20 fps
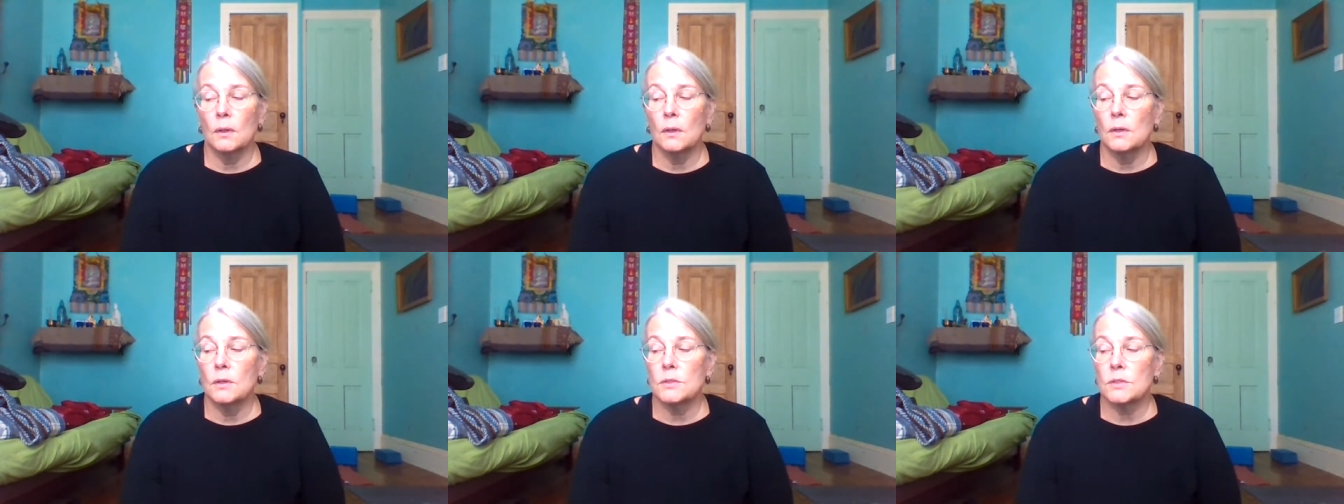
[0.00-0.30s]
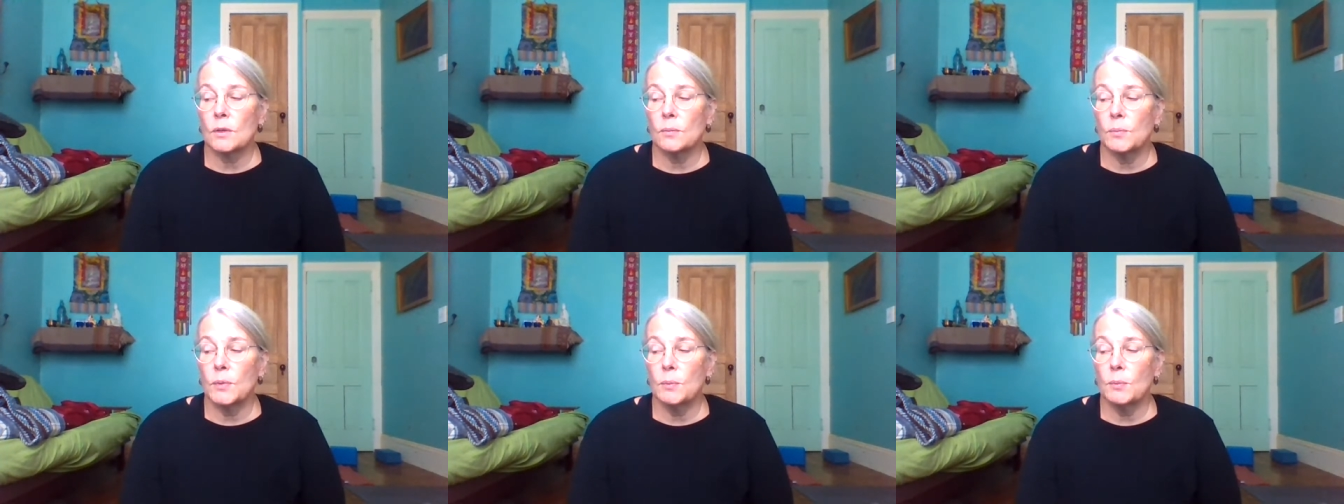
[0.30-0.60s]

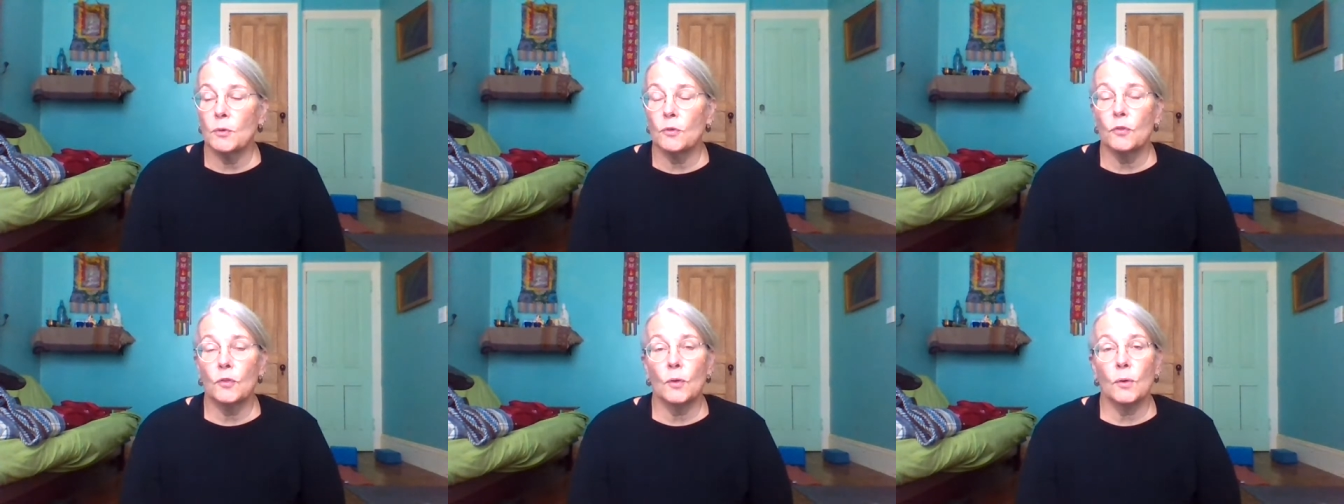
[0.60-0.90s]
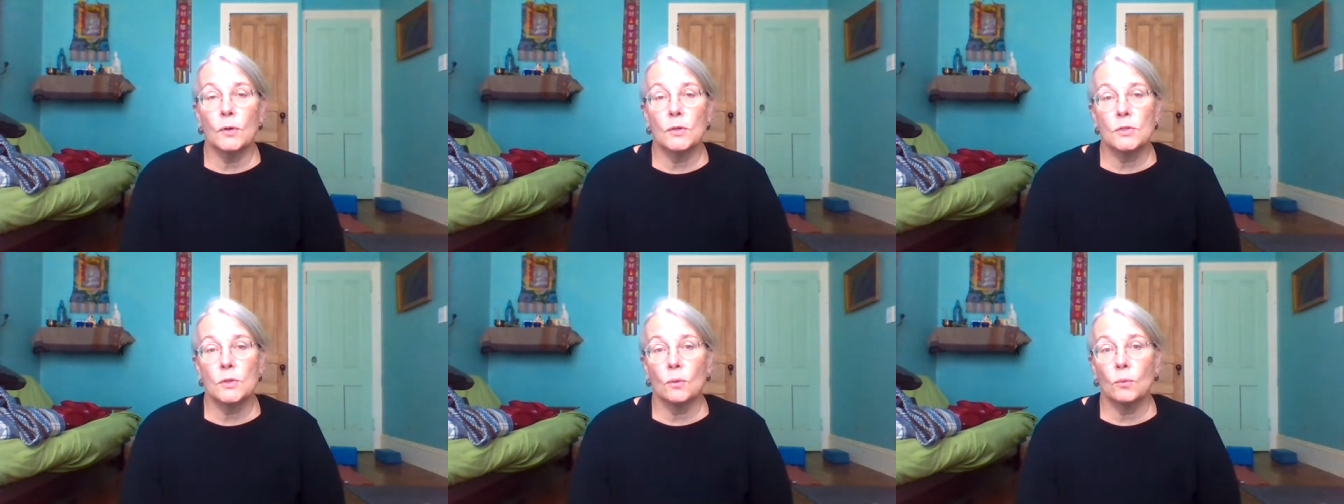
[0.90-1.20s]
Some people
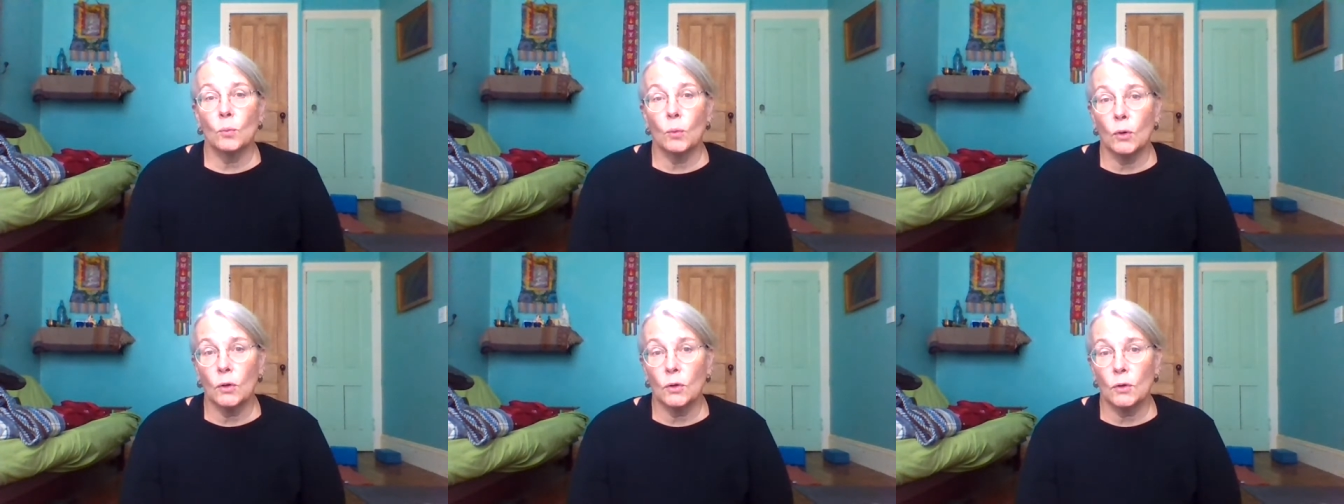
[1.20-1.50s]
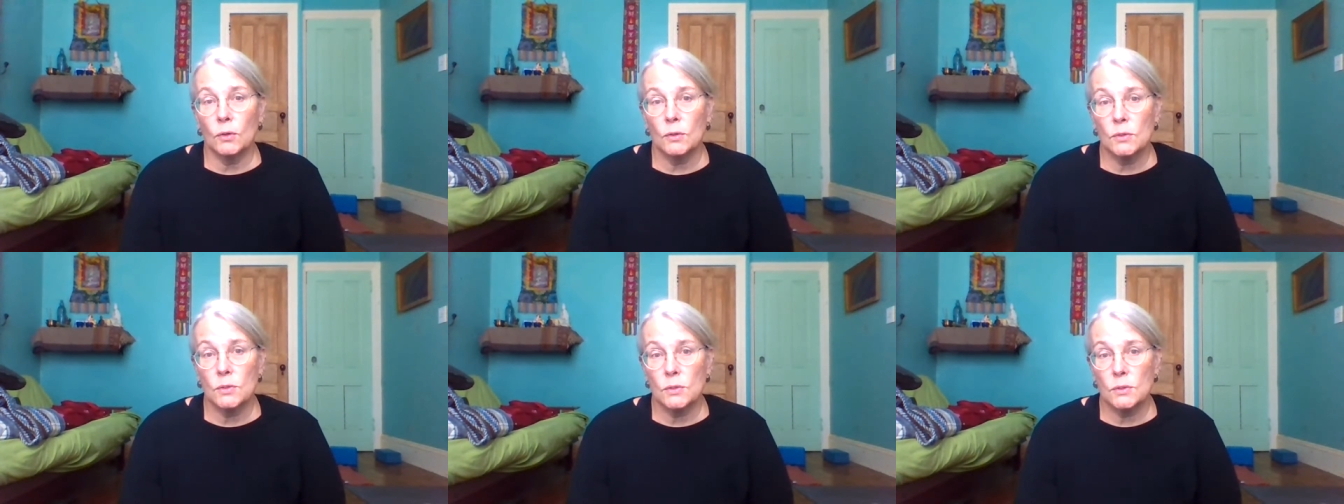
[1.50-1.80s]
focus on
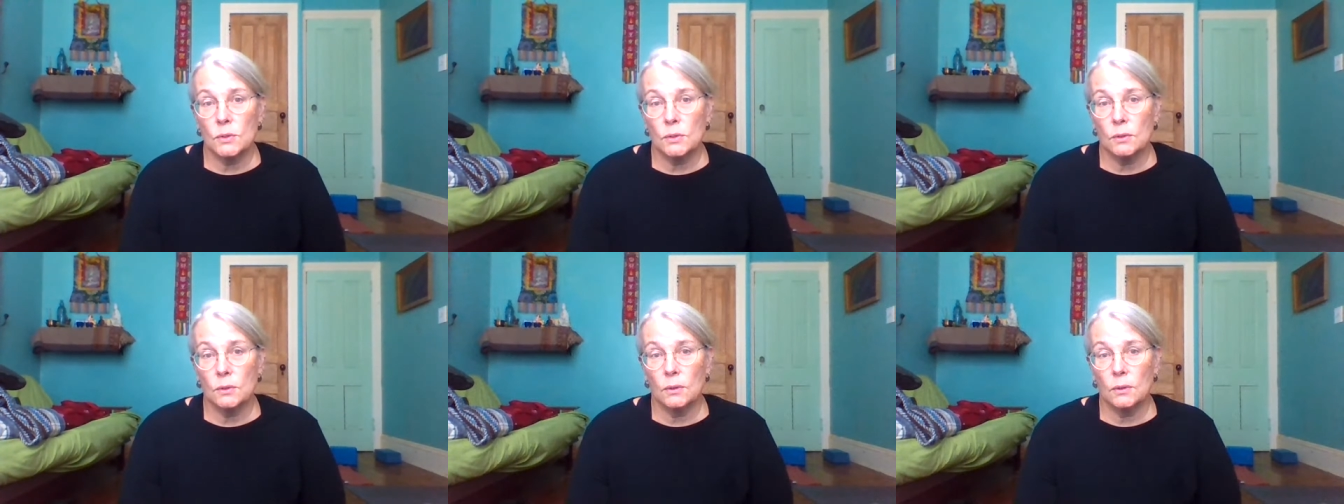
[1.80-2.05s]
words.